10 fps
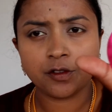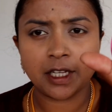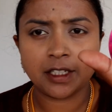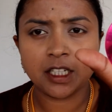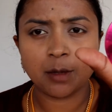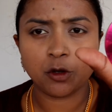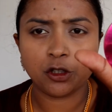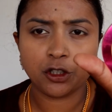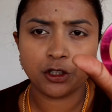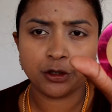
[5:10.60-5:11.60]
setting I'm
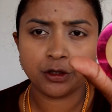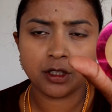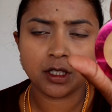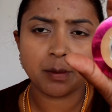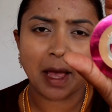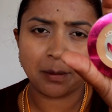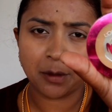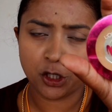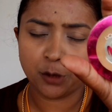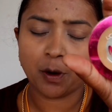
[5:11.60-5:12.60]
going to use this matte
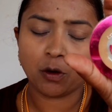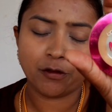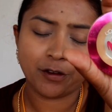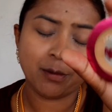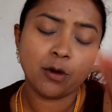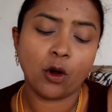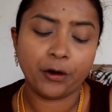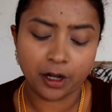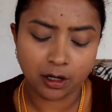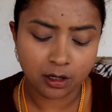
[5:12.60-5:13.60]
magic powder from
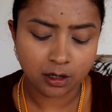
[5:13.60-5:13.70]
L'Oreal.